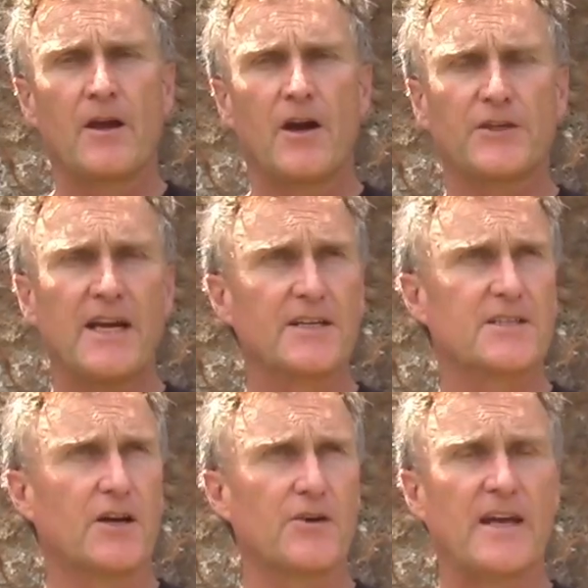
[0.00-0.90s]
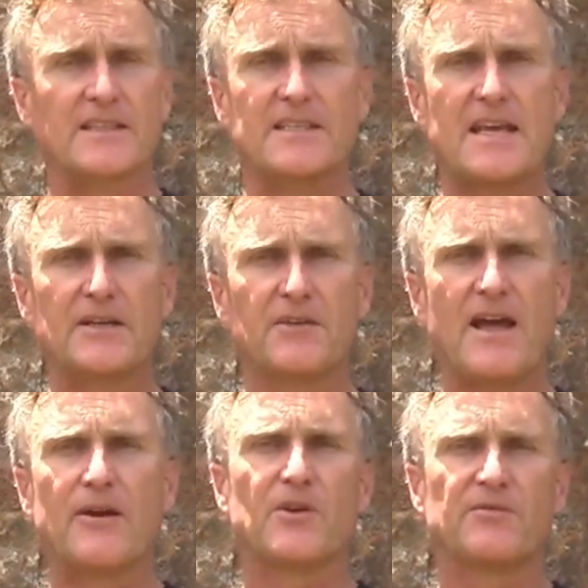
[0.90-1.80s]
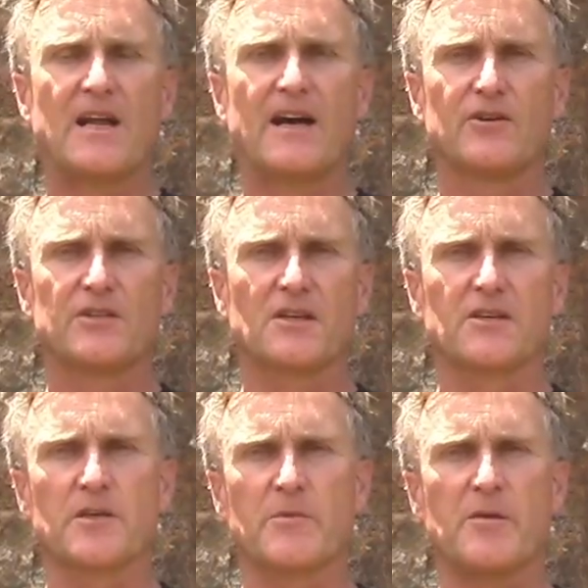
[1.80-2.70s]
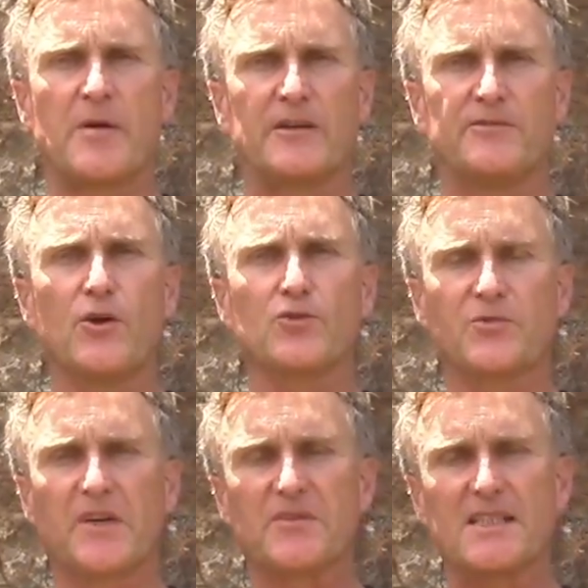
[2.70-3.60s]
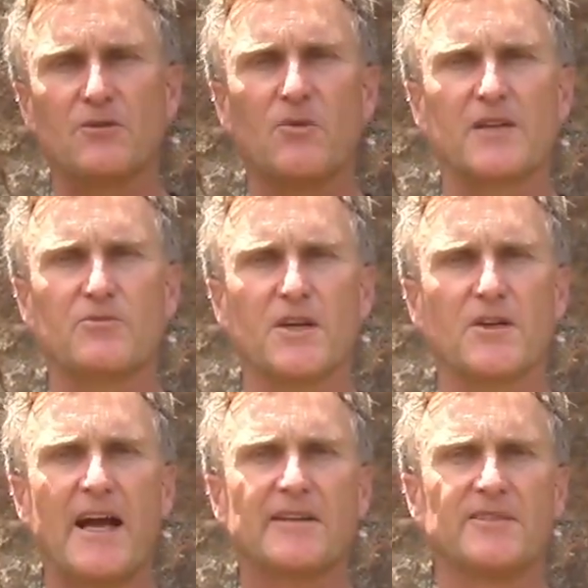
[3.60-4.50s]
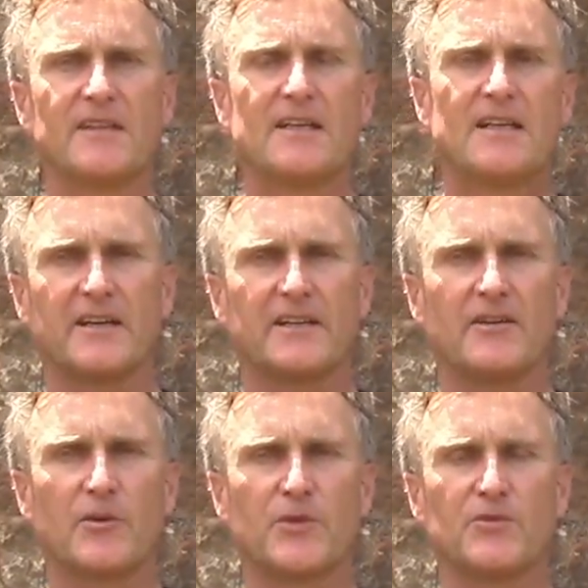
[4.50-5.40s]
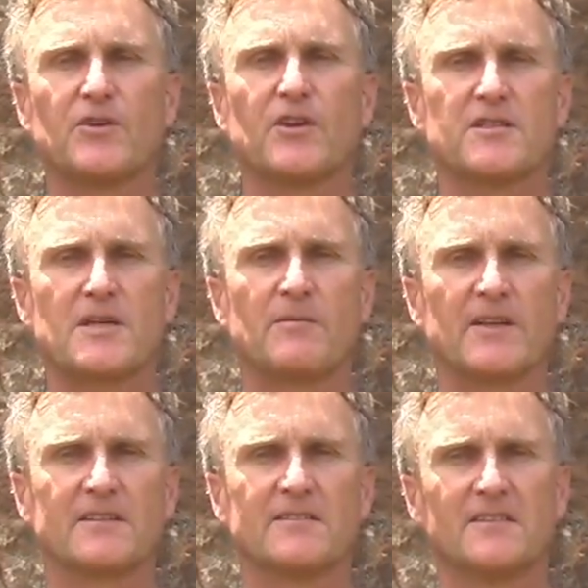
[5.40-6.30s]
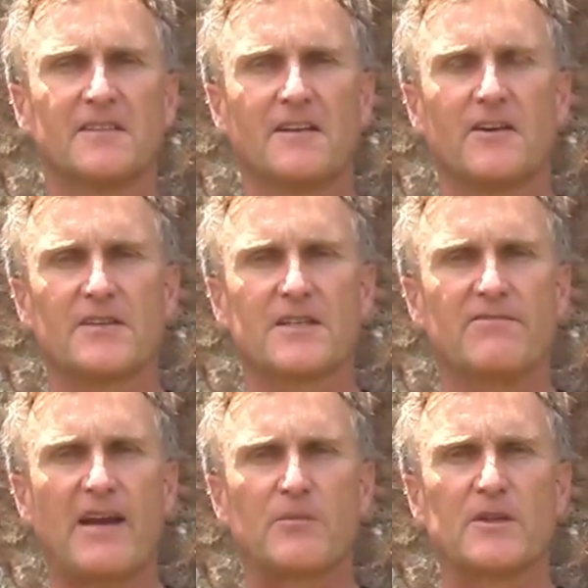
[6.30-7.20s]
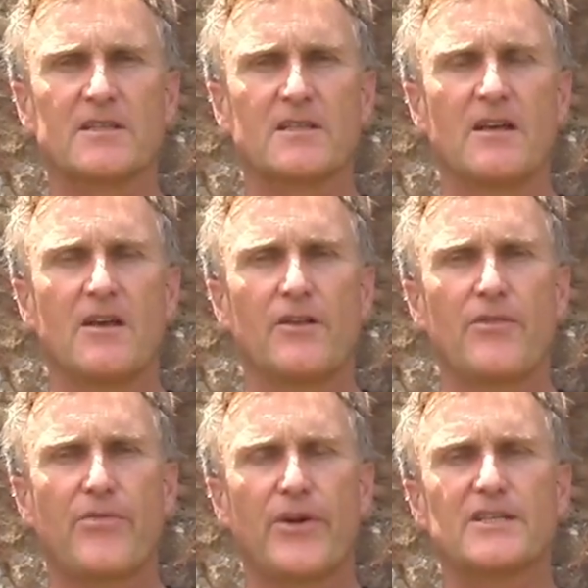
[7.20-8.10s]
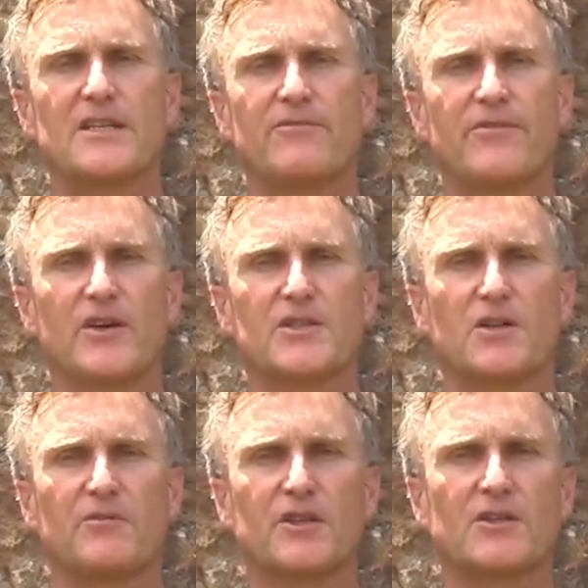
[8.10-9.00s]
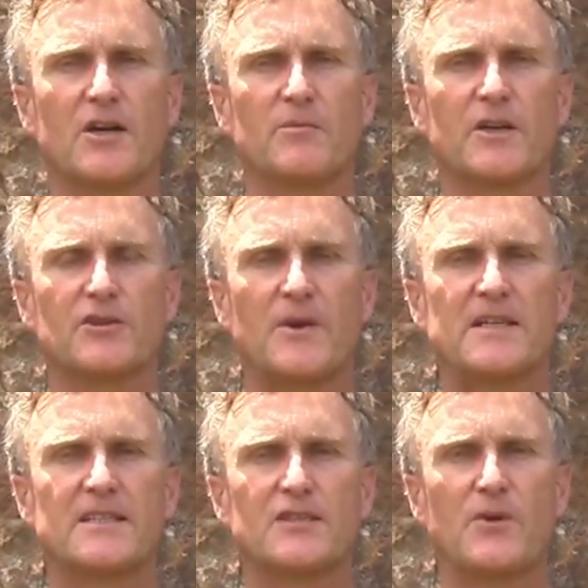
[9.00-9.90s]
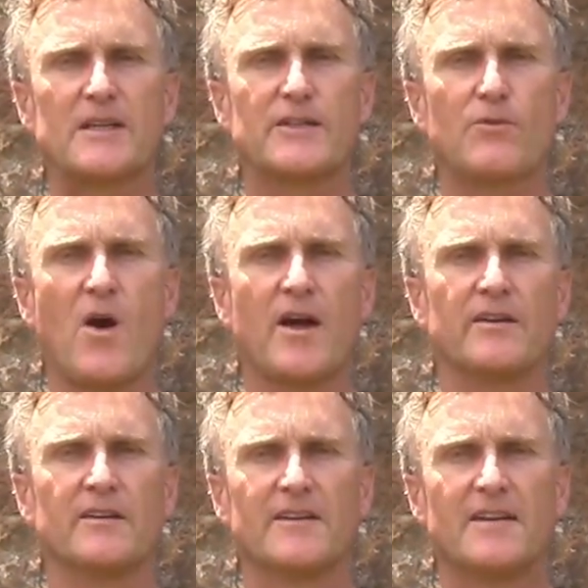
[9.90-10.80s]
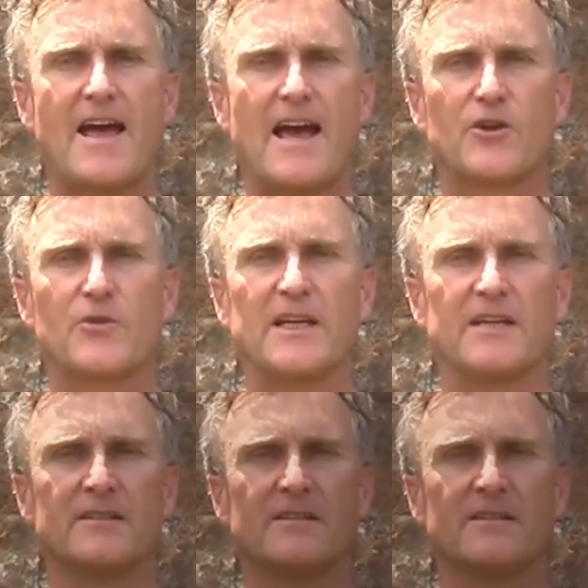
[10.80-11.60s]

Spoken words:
Okay, so that's the end of that. We've now learned a little bit about a fault. We've seen one in real life. I hope you all learned something on this fabulous 31st of October 2021, Halloween.